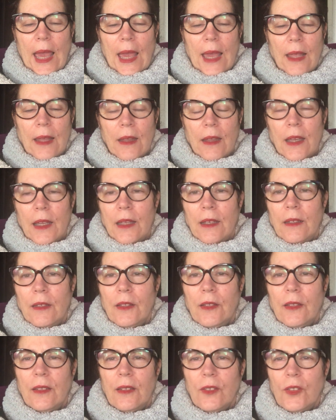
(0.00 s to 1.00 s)
And I
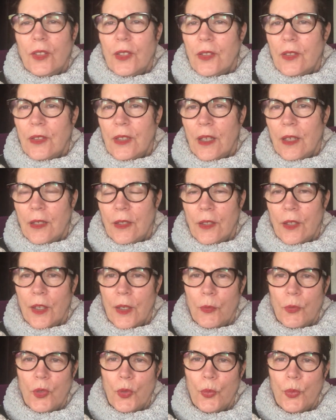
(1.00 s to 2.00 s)
just had
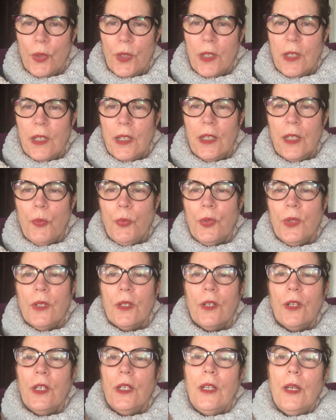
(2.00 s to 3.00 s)
time to put a little
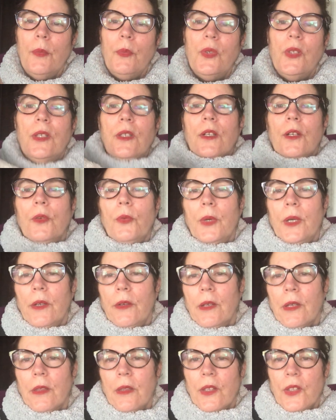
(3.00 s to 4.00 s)
lipstick on. I'm still
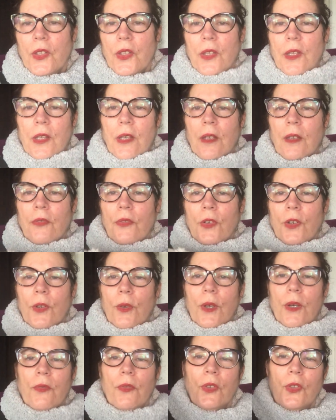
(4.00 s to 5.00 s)
wearing this thing for
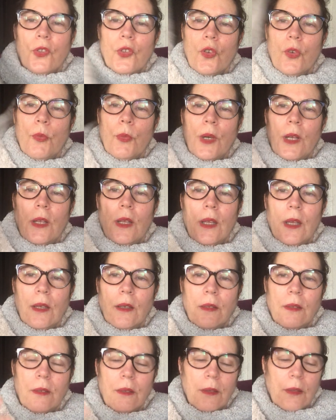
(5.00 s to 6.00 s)
whoever saw my
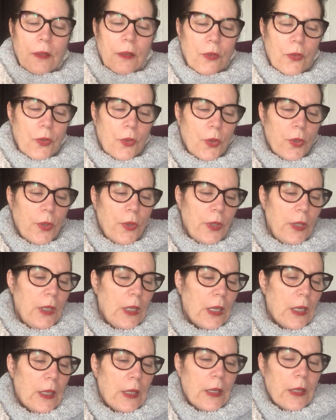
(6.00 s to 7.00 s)
last story.
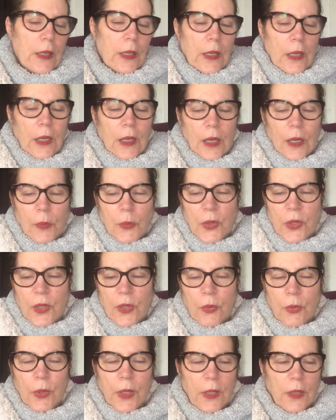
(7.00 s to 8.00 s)
I'm
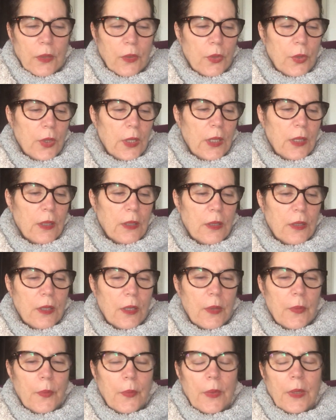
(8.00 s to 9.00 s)
still waiting to hear
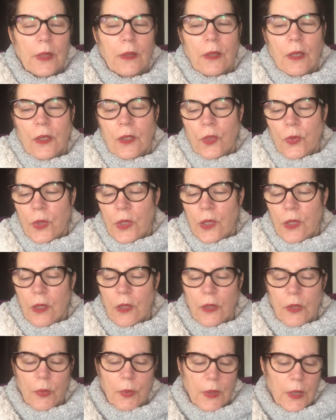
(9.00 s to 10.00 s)
some test
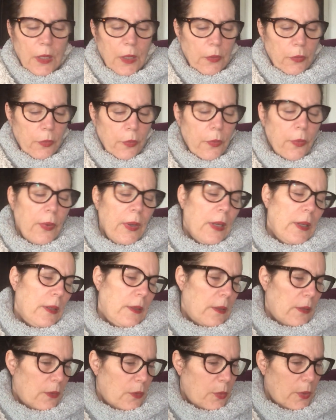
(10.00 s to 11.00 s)
results, but I really
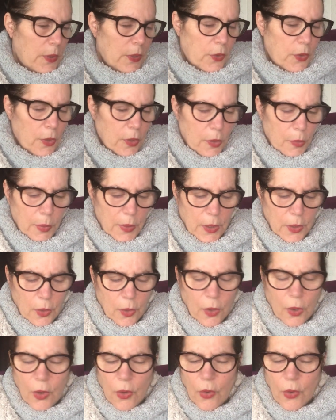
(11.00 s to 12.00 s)
don't want to talk about
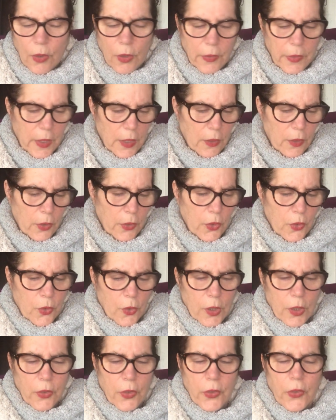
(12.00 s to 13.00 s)
all that whole
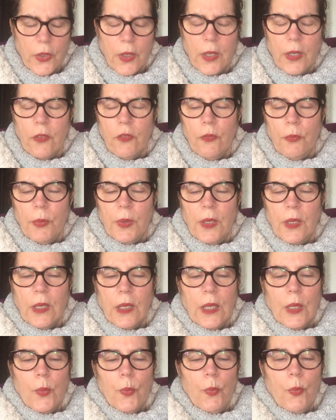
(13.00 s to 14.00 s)
story because I have been a
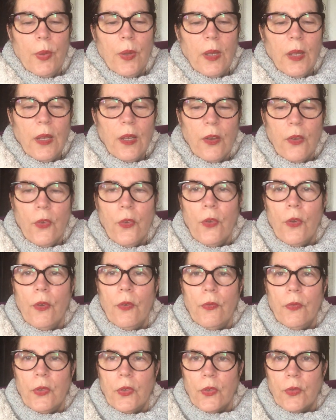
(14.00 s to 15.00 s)
complete
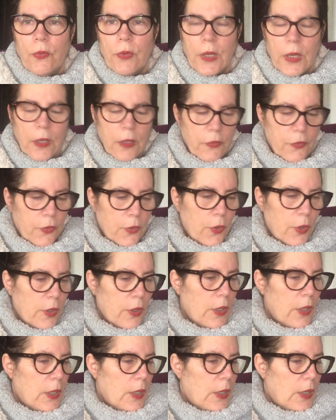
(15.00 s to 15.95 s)
nervous wreck for